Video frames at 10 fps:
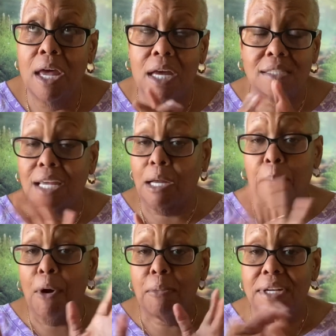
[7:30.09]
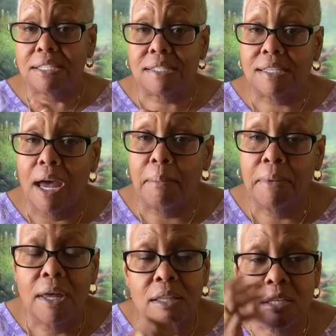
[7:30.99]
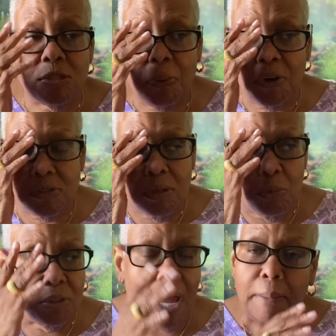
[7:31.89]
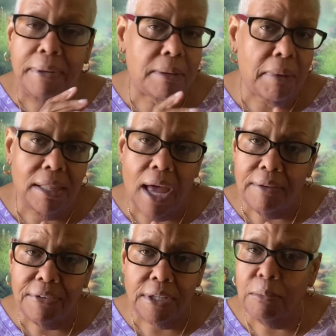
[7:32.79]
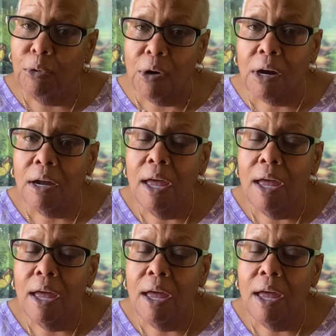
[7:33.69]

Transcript: It's like a permanent step. This person will not be in my life anymore.